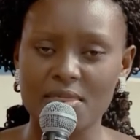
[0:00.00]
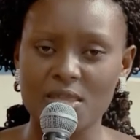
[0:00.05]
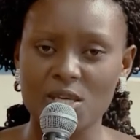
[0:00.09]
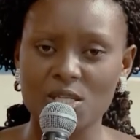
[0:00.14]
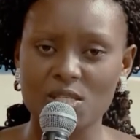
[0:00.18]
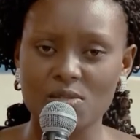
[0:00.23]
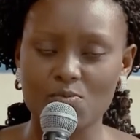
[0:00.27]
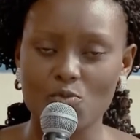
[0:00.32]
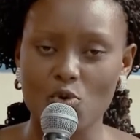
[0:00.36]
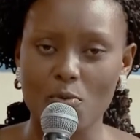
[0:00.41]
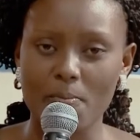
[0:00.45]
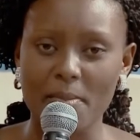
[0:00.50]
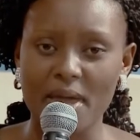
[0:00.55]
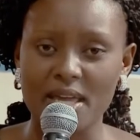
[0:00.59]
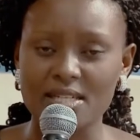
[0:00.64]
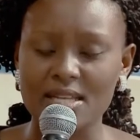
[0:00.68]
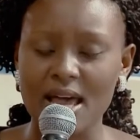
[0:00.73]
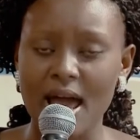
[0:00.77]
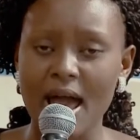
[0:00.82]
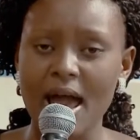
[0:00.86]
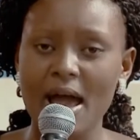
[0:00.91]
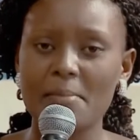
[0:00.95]
this
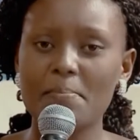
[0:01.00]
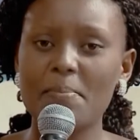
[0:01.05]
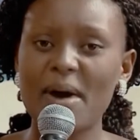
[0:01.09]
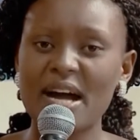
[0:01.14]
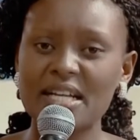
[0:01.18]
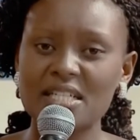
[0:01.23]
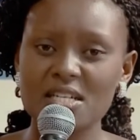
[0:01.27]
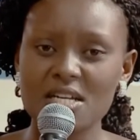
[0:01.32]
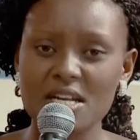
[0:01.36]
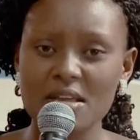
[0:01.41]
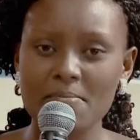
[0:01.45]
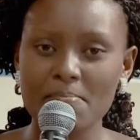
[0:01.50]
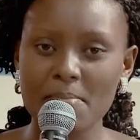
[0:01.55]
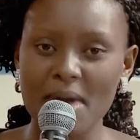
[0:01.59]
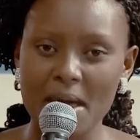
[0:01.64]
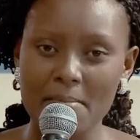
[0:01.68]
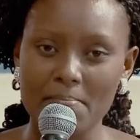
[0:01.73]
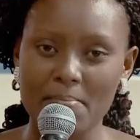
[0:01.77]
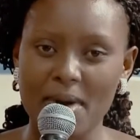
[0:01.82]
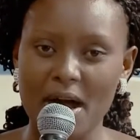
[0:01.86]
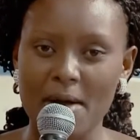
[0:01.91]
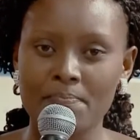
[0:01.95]
moment, but
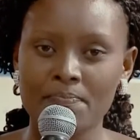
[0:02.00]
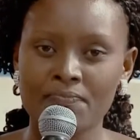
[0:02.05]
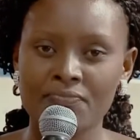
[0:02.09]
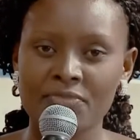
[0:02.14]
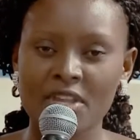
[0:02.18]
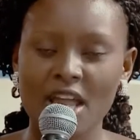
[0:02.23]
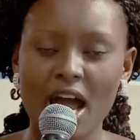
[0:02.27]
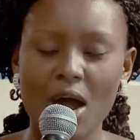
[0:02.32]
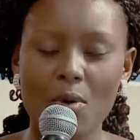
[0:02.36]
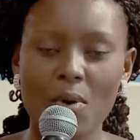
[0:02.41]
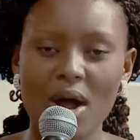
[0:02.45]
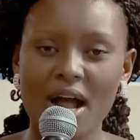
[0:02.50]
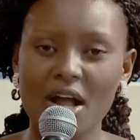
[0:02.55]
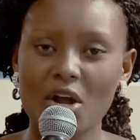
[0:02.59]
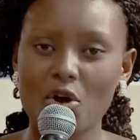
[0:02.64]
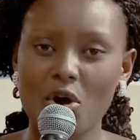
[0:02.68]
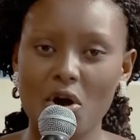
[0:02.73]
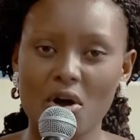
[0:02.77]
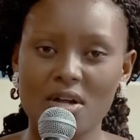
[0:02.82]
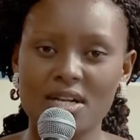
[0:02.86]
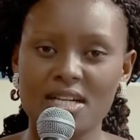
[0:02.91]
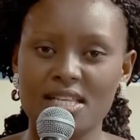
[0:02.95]
remember, our
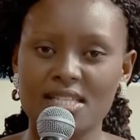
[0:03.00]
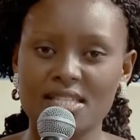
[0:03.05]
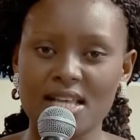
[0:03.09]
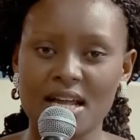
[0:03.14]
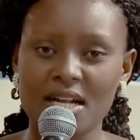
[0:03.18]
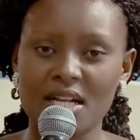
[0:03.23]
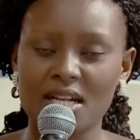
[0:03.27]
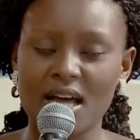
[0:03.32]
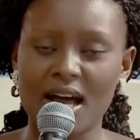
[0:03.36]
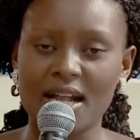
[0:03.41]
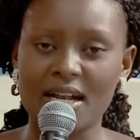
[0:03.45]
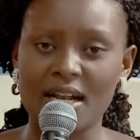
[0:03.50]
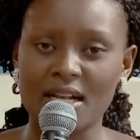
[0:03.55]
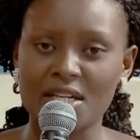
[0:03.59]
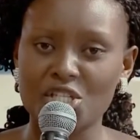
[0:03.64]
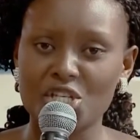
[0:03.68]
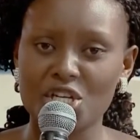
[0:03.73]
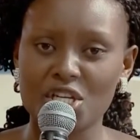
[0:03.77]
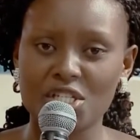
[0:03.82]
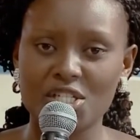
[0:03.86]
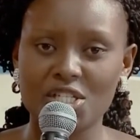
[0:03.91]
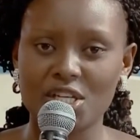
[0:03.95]
God is an
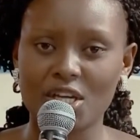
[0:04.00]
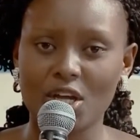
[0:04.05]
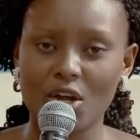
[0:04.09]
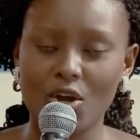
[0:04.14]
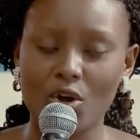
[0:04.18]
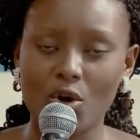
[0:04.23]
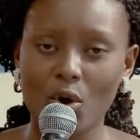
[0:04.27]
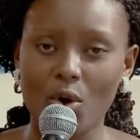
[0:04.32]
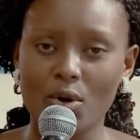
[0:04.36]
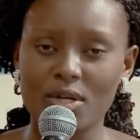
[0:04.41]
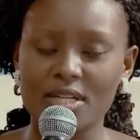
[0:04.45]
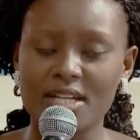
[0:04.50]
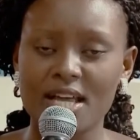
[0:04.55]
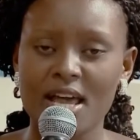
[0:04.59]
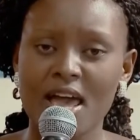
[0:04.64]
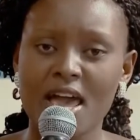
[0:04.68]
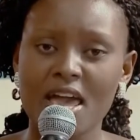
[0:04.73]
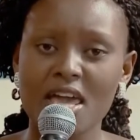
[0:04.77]
unchanging God.